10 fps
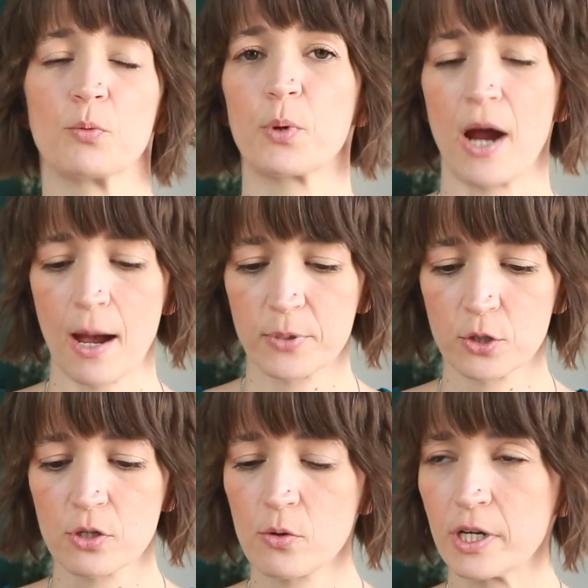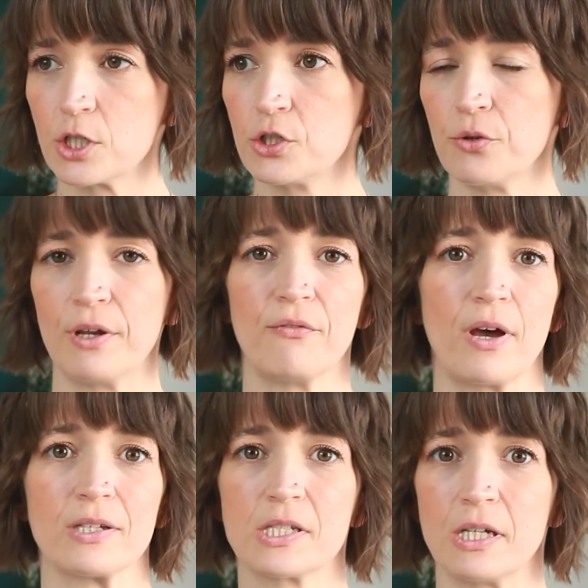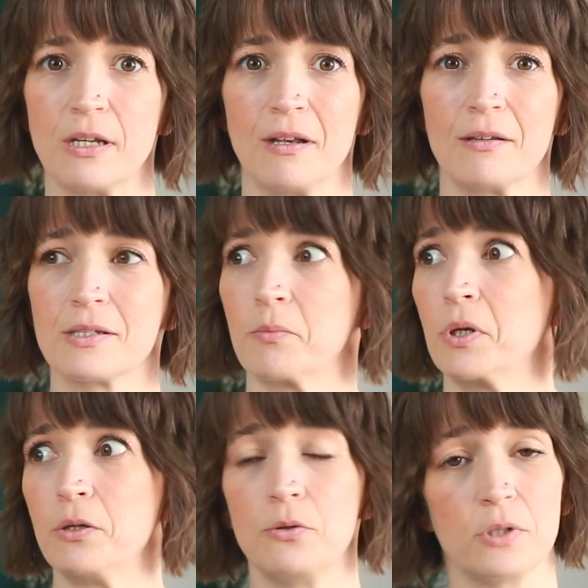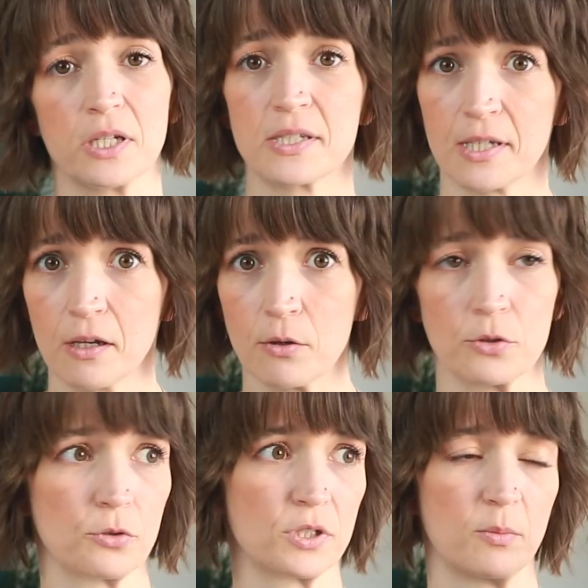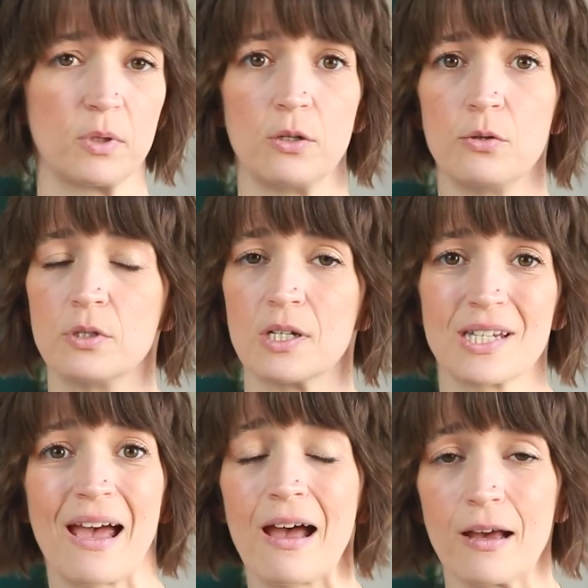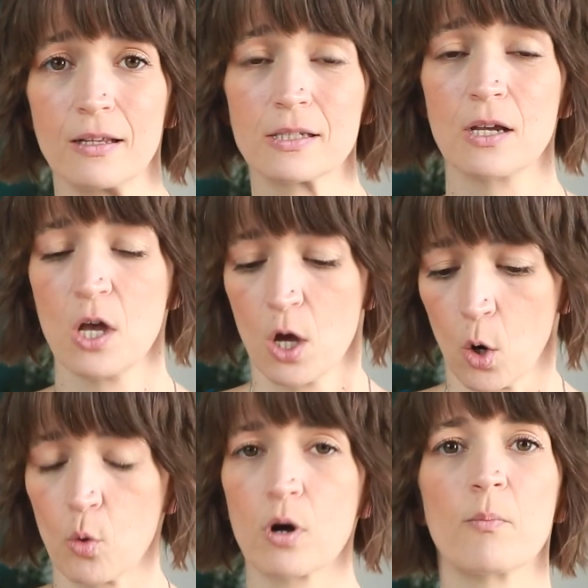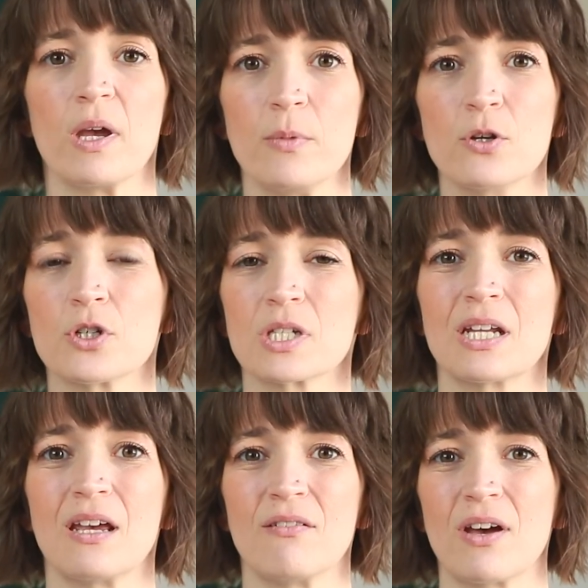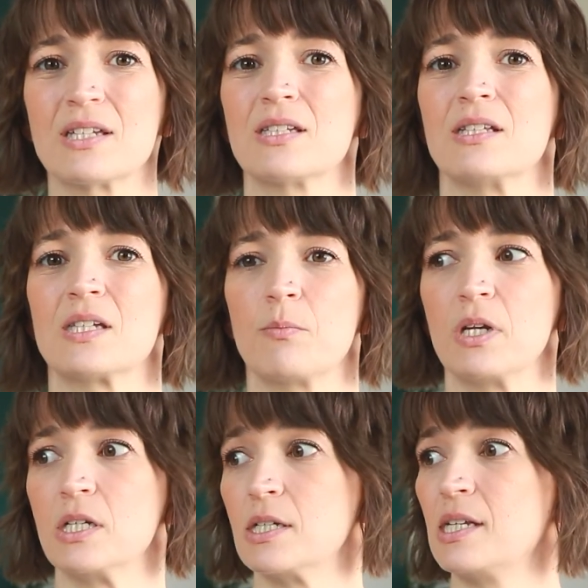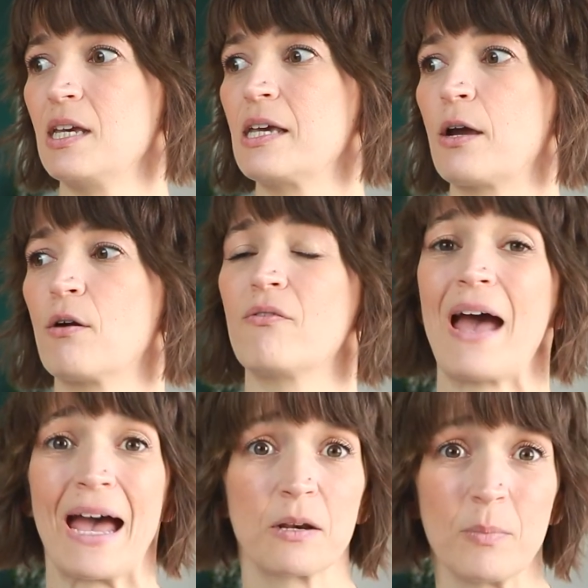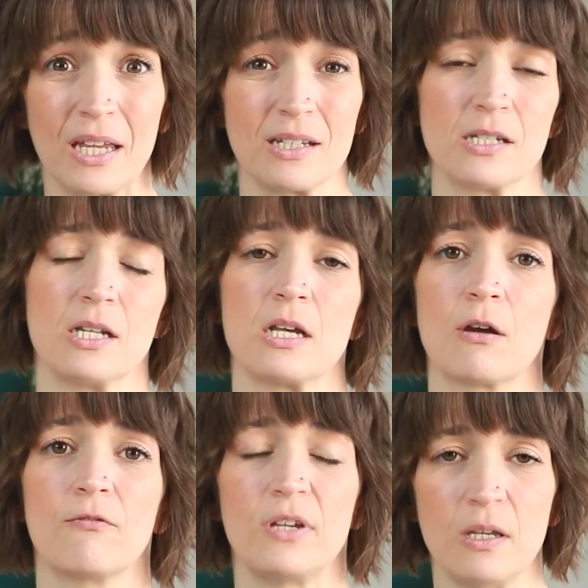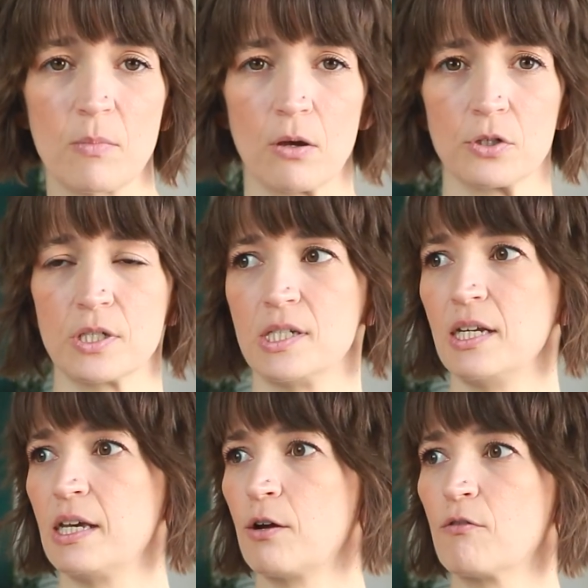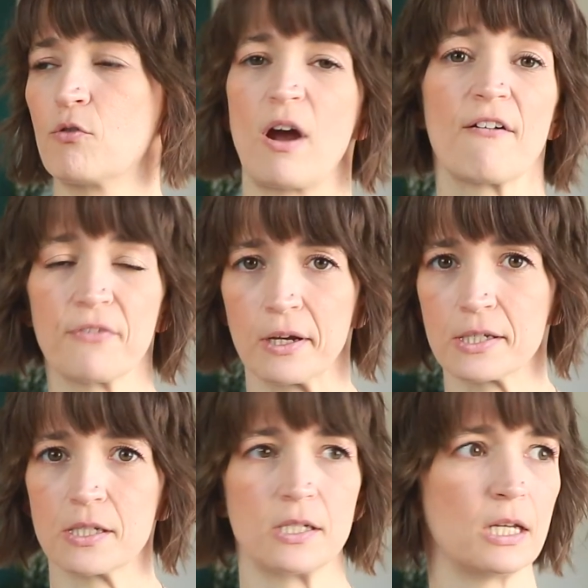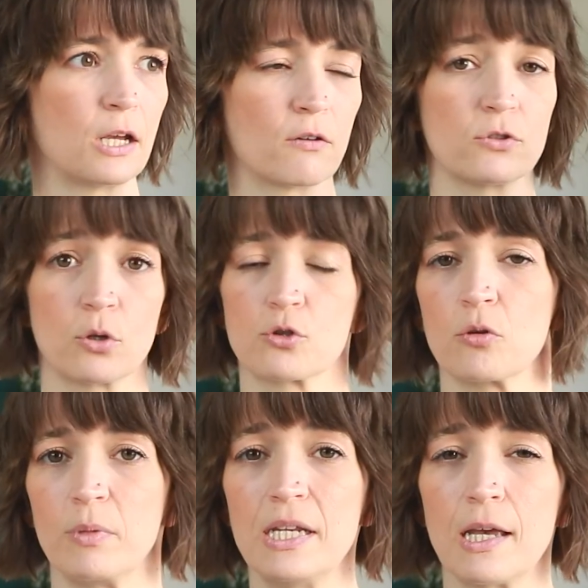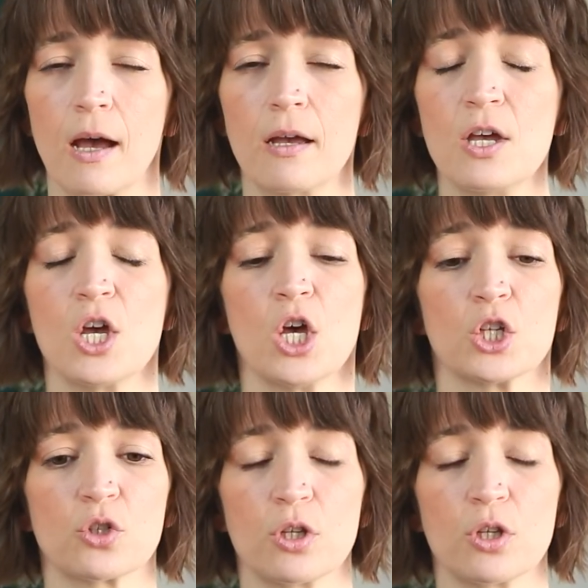perhaps you're going to invest in somebody who does sales or somebody who does ads, or maybe you're just going to invest in somebody to take care of admin, to take care of emails, to take care of graphics, to take care of social media, so